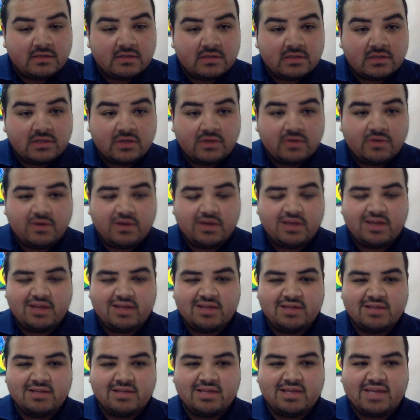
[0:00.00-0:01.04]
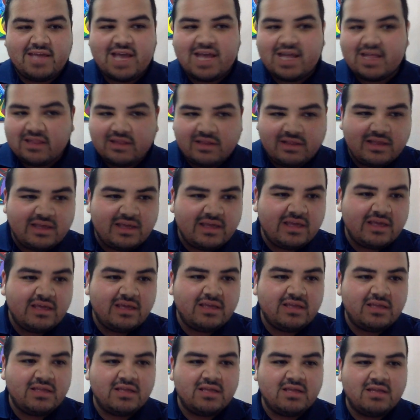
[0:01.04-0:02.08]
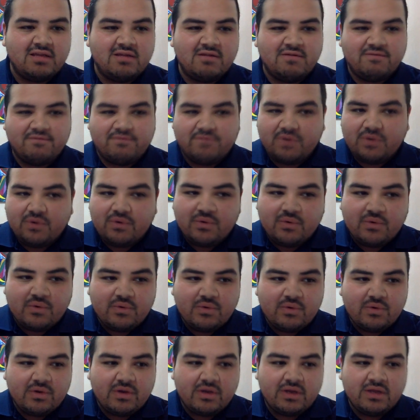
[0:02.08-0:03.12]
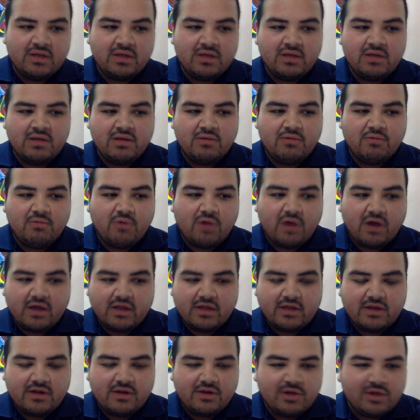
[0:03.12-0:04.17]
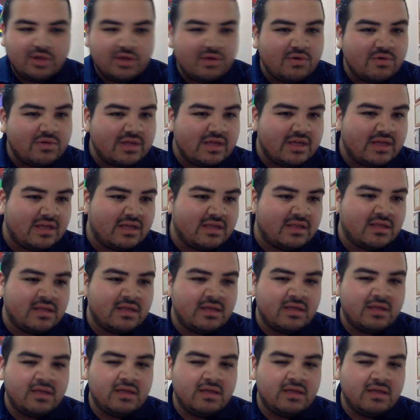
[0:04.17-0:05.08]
So, gasoline, food, water, clothing.